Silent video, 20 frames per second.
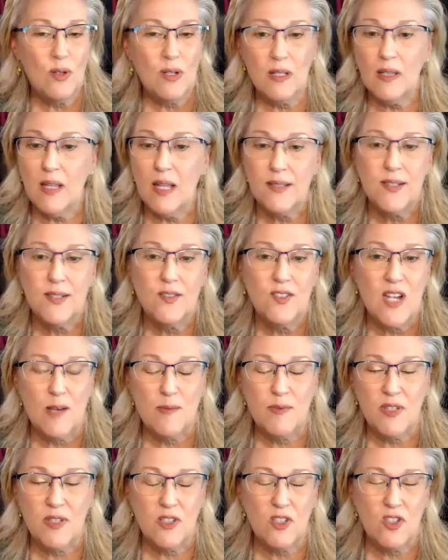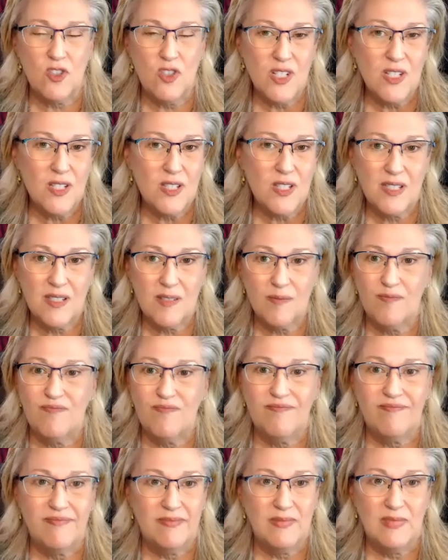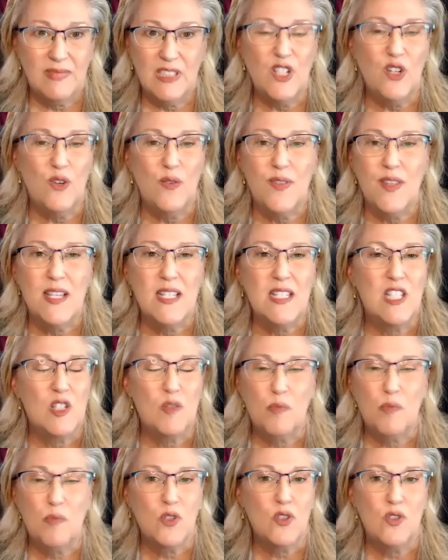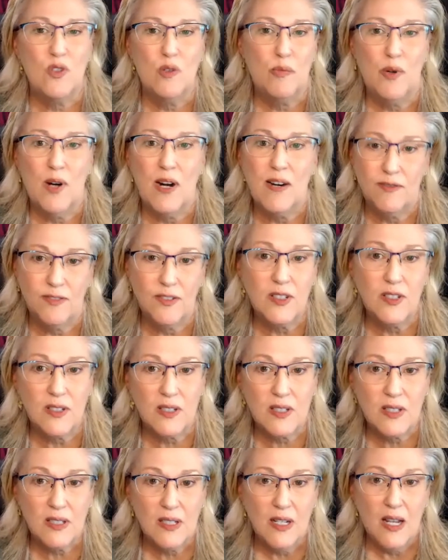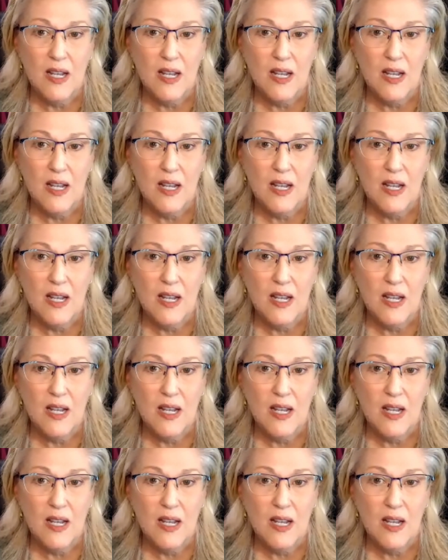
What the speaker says: lots of times it's just little things. It's personal preference.